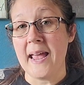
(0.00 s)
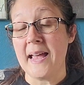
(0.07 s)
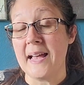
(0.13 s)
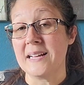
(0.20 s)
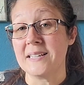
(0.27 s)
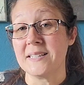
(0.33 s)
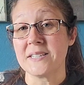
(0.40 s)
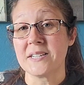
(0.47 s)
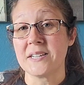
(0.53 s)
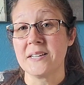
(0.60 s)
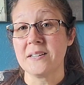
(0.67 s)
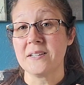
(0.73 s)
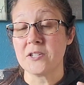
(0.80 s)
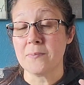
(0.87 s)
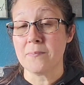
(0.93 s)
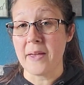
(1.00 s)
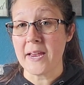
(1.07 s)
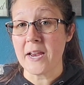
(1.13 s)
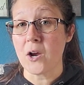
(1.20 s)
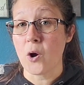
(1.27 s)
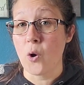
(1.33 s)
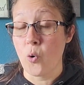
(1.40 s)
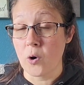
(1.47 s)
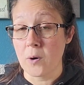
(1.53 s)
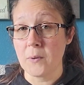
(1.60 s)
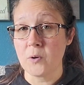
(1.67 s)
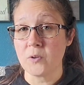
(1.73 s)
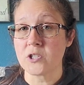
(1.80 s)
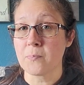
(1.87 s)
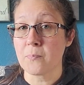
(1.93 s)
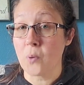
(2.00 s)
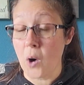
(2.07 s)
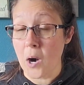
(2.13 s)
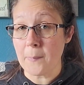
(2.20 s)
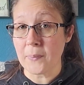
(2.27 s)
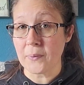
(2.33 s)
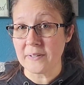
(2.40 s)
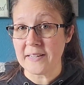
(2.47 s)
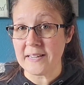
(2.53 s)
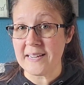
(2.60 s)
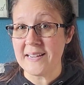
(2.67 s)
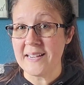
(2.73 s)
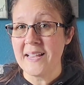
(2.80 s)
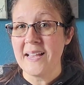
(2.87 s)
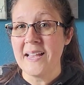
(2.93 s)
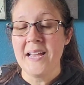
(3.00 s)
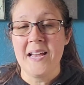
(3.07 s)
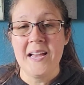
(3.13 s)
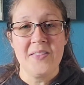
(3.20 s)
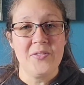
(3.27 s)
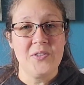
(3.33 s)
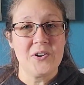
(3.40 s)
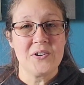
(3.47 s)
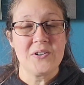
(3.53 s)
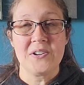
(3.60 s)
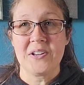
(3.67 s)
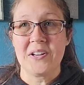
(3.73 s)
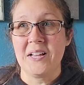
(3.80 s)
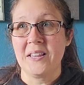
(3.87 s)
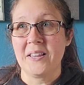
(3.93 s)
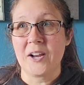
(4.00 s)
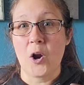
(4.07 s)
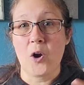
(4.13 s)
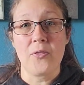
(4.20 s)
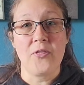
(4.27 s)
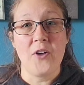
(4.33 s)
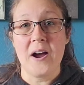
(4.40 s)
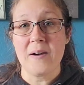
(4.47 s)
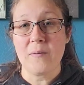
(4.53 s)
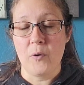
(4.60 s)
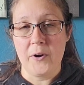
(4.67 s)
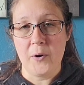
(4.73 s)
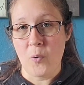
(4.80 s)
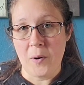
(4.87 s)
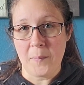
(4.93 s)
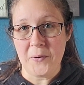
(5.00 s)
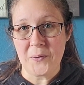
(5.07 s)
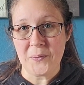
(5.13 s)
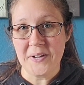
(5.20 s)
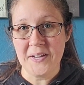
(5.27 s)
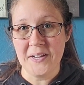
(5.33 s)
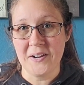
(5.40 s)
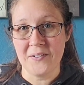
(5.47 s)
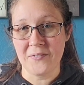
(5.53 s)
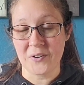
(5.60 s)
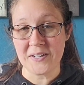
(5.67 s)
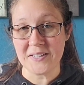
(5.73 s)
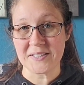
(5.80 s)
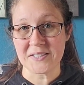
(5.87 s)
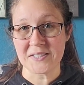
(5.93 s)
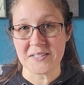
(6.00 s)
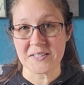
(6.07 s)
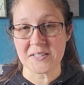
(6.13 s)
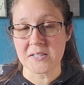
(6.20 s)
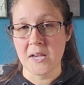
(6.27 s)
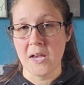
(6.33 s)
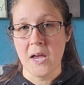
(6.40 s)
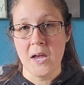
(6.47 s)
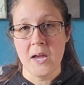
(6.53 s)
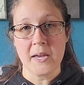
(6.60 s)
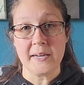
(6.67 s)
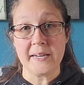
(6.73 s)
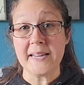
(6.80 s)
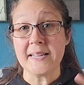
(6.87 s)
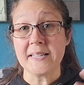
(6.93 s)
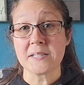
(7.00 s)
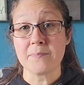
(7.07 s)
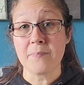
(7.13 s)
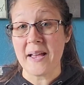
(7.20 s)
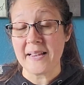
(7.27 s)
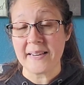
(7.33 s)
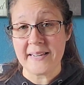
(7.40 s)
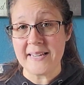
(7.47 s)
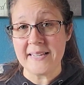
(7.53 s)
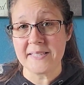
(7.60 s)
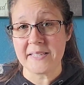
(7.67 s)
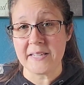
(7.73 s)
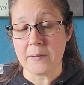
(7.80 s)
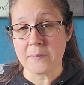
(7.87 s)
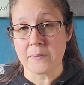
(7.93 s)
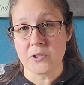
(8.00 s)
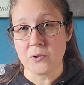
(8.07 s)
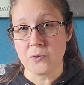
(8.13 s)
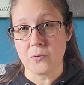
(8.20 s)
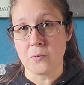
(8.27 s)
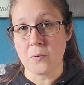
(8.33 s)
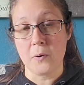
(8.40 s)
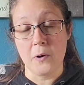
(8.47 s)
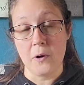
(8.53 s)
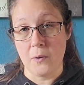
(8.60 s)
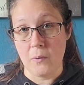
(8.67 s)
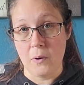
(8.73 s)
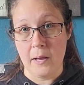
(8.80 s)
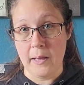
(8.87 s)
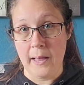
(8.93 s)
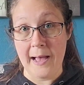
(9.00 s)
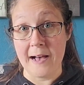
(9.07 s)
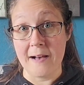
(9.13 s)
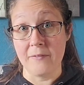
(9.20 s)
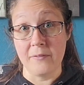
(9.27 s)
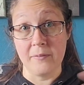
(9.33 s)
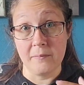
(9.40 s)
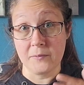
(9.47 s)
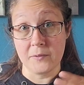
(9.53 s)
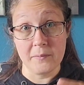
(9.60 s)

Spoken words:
and to make hormones properly, they're like our thyroid hormone, for instance, needs magnesium to have